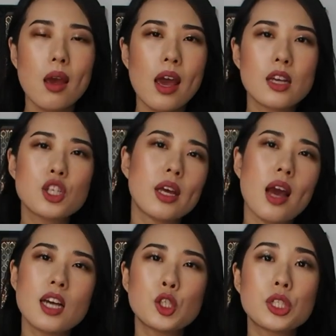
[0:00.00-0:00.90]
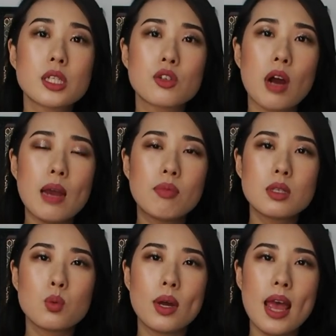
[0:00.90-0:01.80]
Actually, I should describe
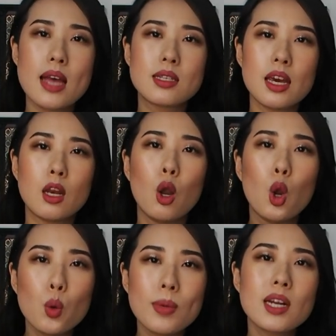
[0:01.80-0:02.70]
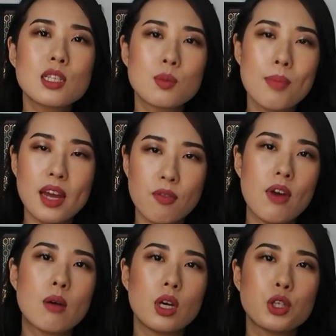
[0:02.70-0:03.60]
this one as a luminous matte
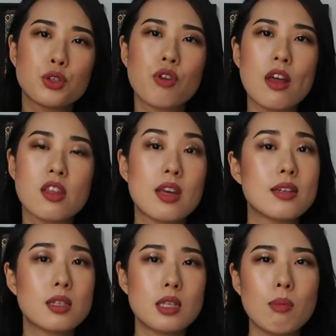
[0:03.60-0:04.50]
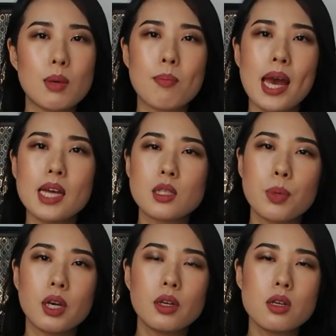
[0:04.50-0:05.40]
foundation rather than semi matte,
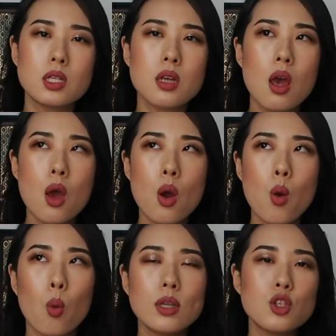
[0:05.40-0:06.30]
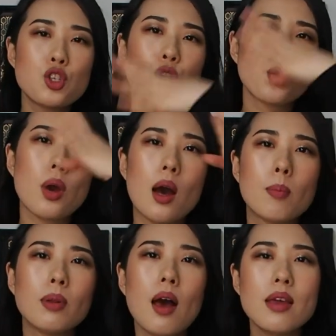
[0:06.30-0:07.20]
because once you
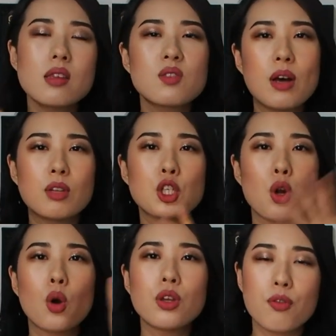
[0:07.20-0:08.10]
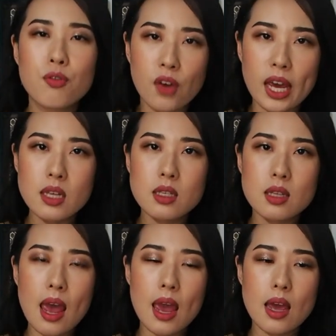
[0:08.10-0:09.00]
apply this foundation on your
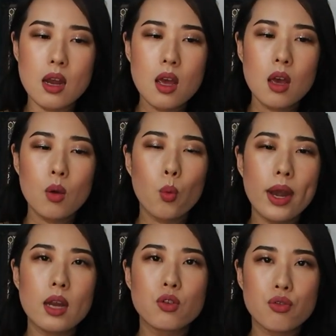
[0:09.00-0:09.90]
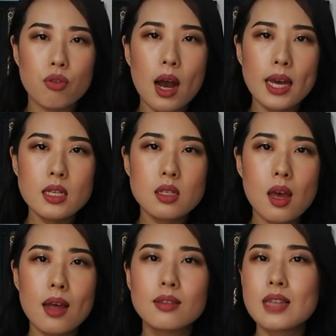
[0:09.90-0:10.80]
face and when it dries,
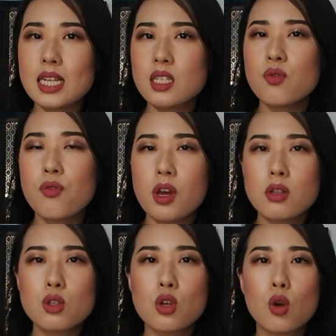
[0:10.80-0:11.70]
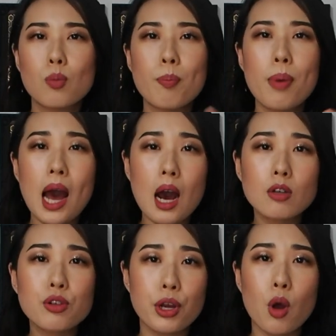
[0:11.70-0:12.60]
it doesn't feel so
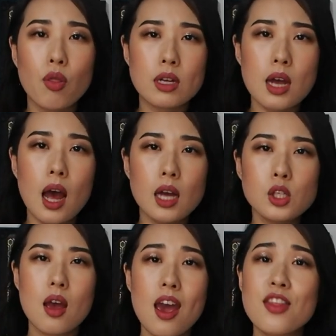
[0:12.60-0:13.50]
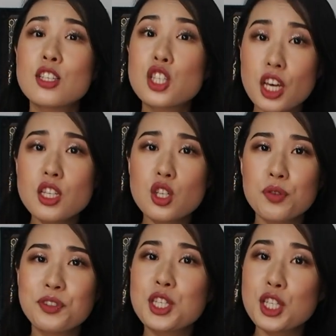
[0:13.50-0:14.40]
powdery on the touch, and the skin
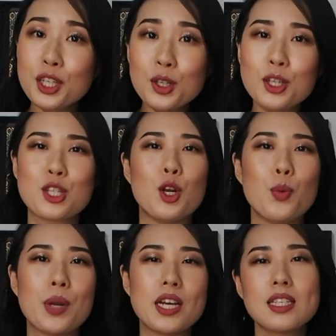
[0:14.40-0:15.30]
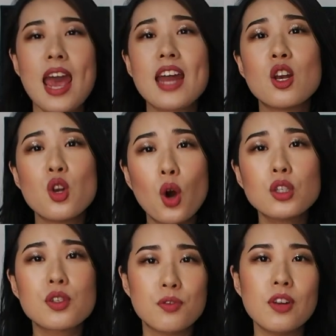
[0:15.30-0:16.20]
surface still looks luminous and
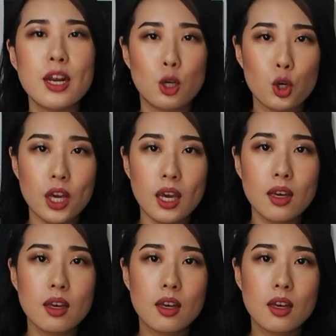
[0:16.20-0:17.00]
not flat looking.